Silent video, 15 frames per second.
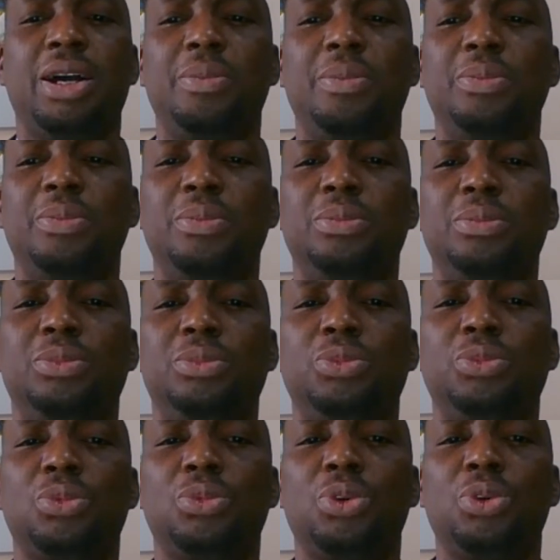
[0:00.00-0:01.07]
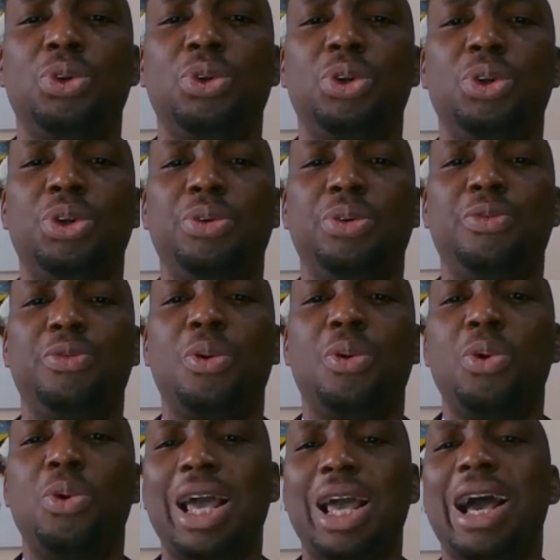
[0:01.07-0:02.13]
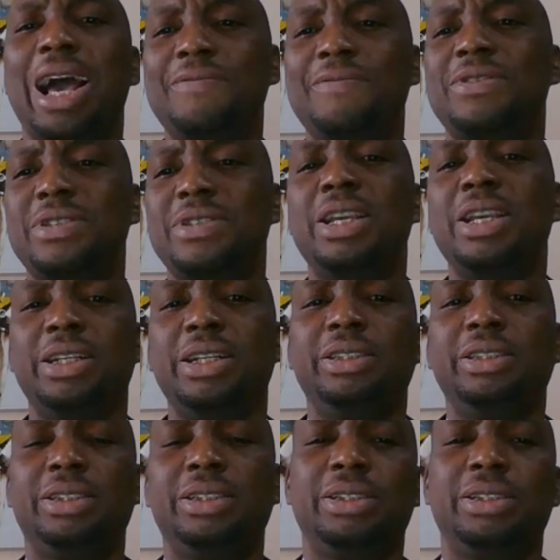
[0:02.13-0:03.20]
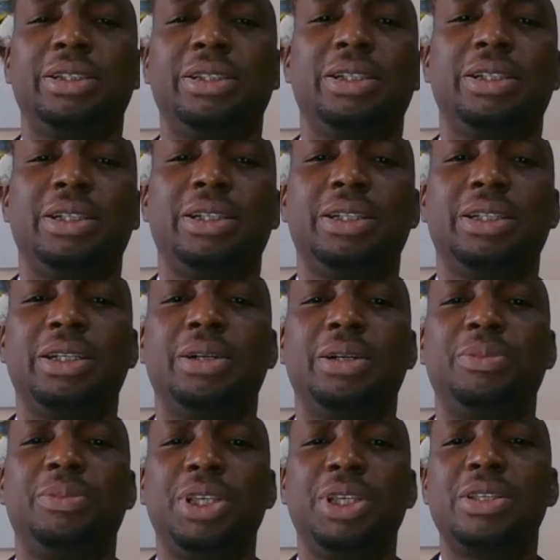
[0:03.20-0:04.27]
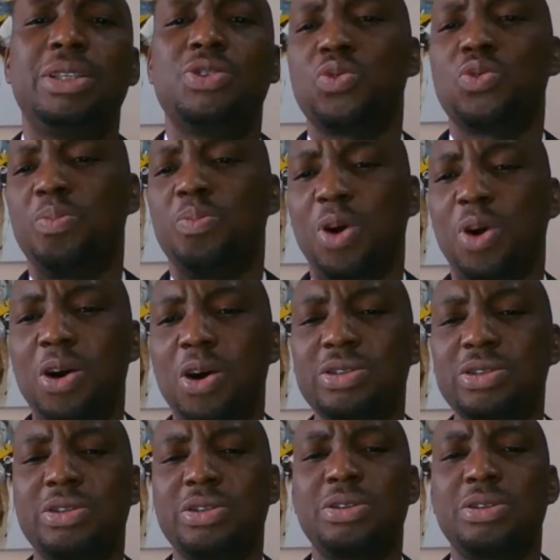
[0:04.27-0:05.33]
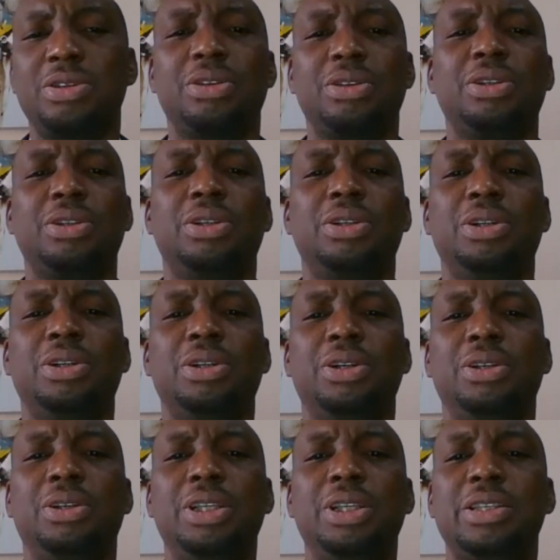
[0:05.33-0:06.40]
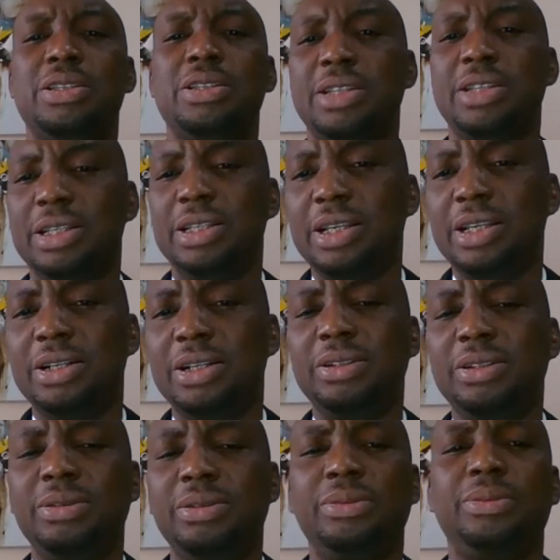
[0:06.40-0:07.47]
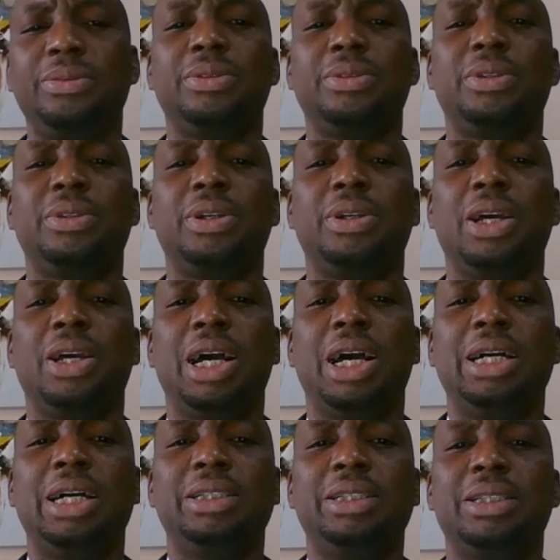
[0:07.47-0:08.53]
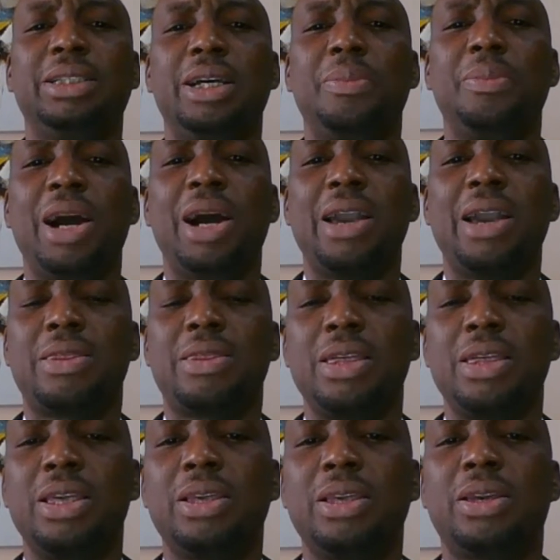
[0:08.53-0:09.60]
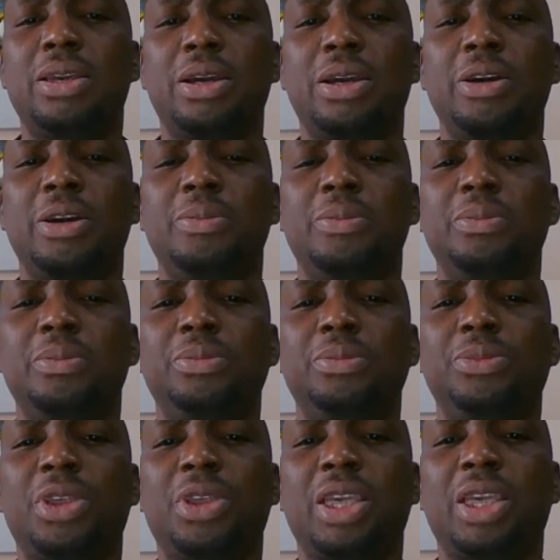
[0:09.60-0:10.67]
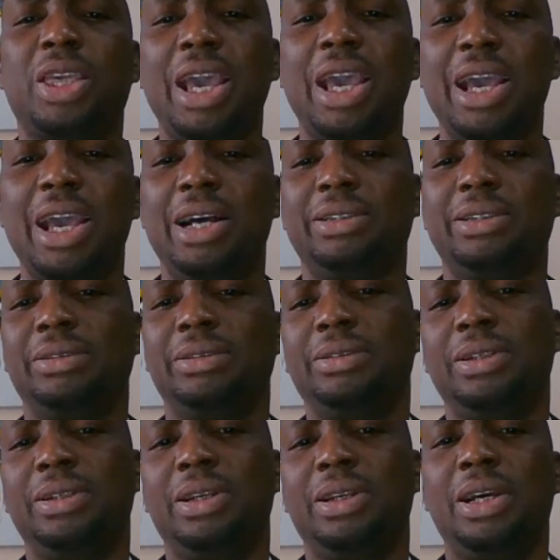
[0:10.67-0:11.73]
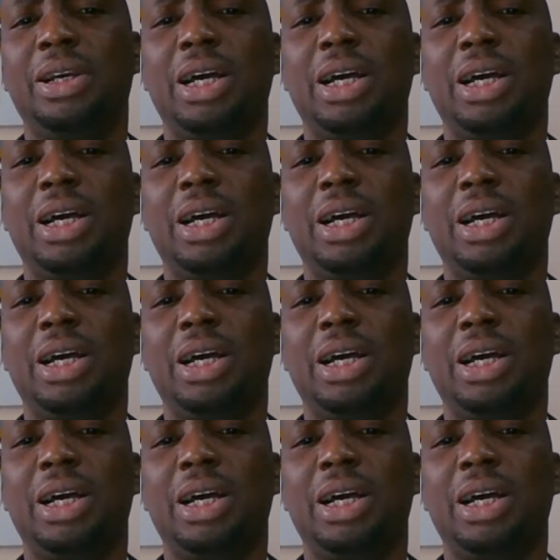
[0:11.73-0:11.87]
From what I have seen, this is robust, this is detailed, and I think care and